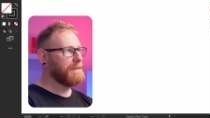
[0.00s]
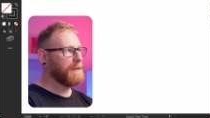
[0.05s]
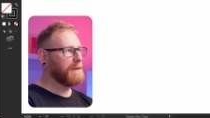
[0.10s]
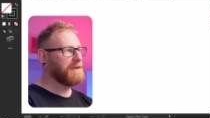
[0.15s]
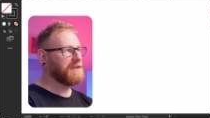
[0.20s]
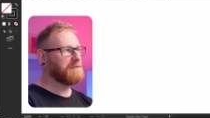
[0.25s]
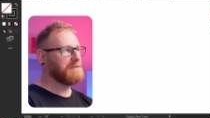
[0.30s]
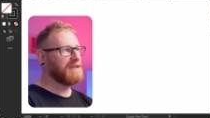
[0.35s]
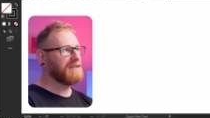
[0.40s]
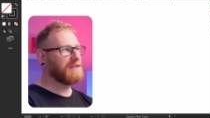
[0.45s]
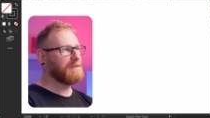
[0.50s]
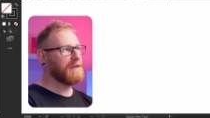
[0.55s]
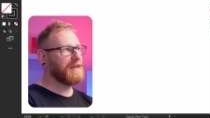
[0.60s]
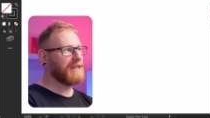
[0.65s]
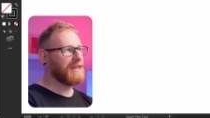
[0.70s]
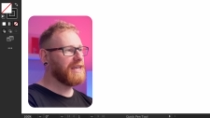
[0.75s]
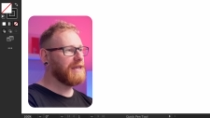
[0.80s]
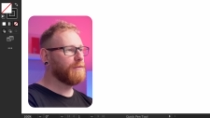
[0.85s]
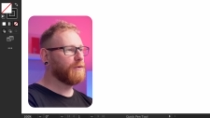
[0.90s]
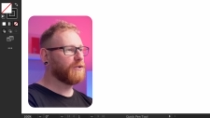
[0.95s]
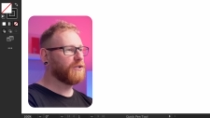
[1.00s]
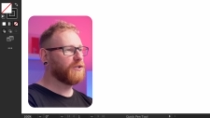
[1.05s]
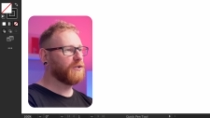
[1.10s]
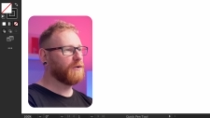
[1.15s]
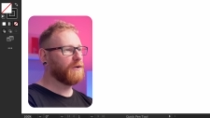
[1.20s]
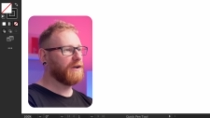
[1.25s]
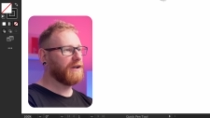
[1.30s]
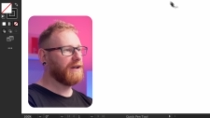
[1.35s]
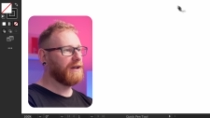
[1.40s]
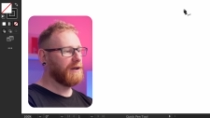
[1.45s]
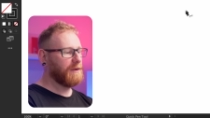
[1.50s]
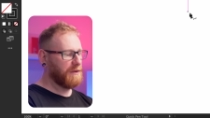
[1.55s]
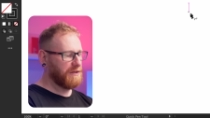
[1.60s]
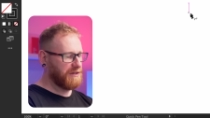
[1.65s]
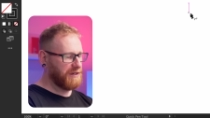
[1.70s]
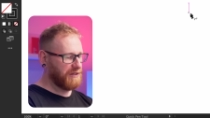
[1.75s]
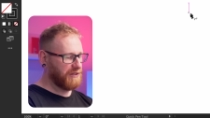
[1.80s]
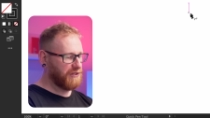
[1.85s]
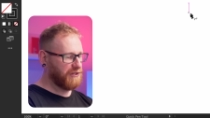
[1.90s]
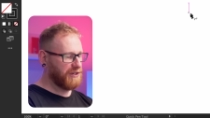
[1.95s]
There is meant to be a keyboard shortcut,
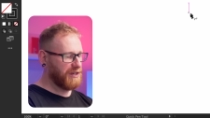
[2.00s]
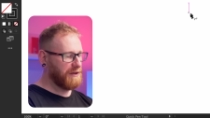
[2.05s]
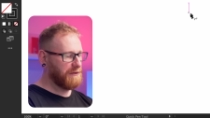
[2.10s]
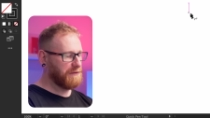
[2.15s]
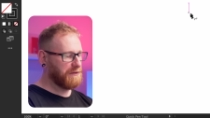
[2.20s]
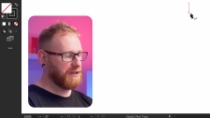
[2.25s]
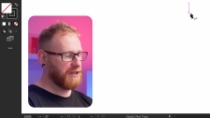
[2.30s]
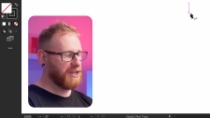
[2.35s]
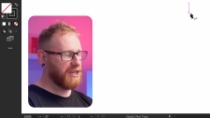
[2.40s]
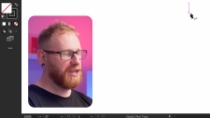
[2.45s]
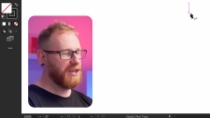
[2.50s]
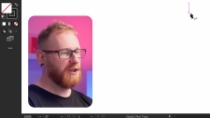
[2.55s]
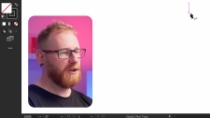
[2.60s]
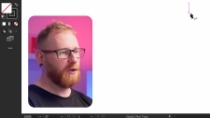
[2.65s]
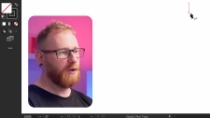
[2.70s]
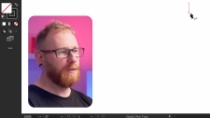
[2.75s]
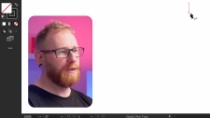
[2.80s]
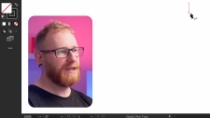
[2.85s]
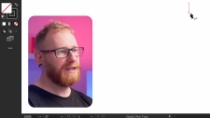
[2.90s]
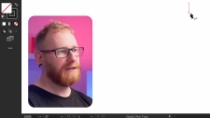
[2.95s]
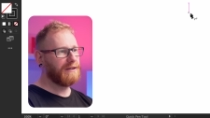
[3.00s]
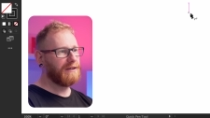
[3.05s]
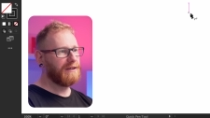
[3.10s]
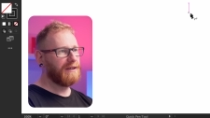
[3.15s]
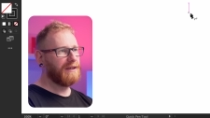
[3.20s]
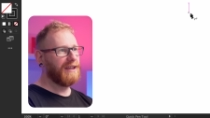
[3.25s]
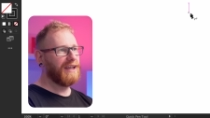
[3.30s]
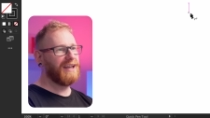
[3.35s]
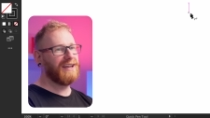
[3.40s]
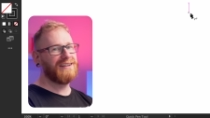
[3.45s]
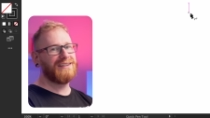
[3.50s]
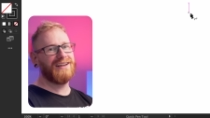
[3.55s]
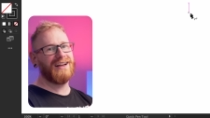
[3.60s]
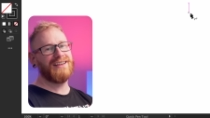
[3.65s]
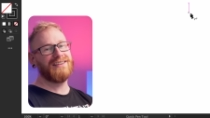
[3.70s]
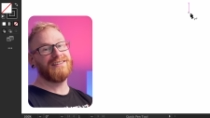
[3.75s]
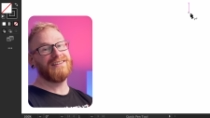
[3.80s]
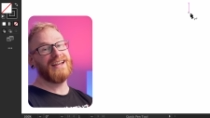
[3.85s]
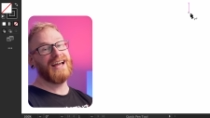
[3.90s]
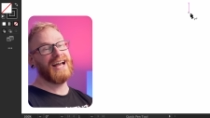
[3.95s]
which is Shift Q, but it, it
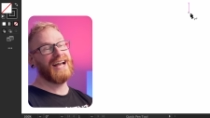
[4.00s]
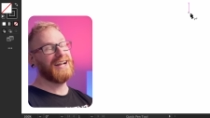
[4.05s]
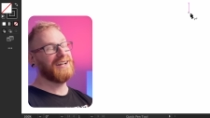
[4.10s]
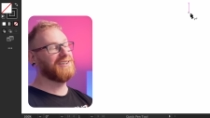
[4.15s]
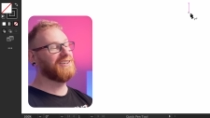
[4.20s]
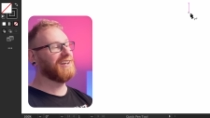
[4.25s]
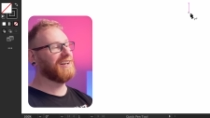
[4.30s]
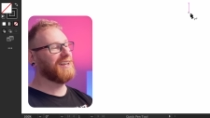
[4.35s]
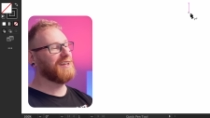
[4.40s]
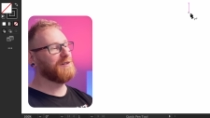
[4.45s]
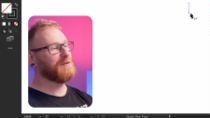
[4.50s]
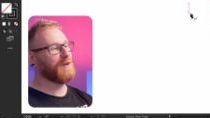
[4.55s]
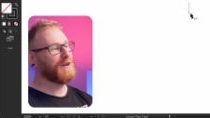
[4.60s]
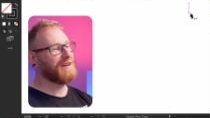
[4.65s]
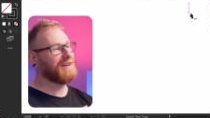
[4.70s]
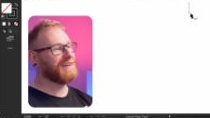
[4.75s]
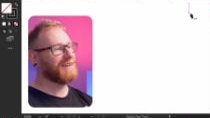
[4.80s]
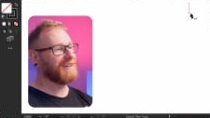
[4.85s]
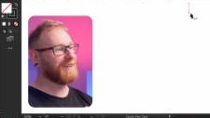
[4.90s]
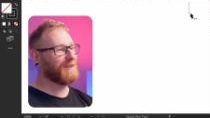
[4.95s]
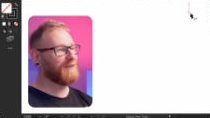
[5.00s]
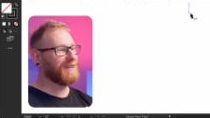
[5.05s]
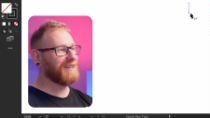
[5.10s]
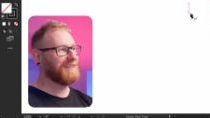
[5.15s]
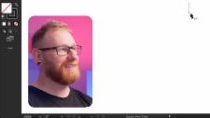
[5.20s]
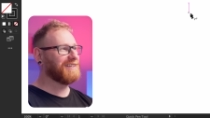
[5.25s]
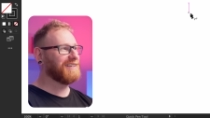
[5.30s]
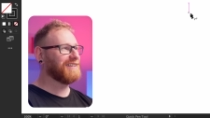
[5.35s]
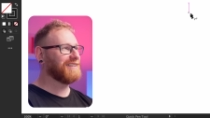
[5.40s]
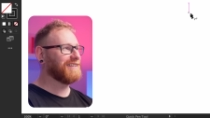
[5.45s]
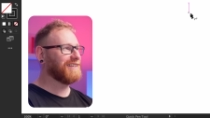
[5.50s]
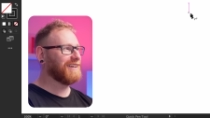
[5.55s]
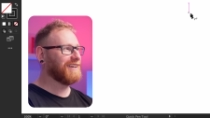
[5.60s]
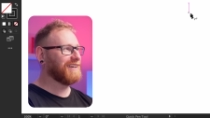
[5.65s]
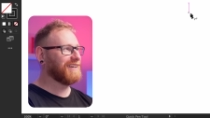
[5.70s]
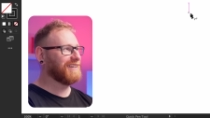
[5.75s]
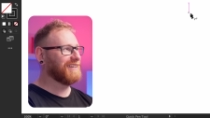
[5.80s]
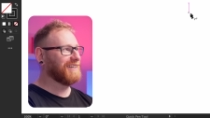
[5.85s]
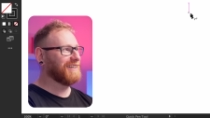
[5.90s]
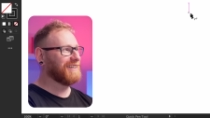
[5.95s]
doesn't actually work, which is a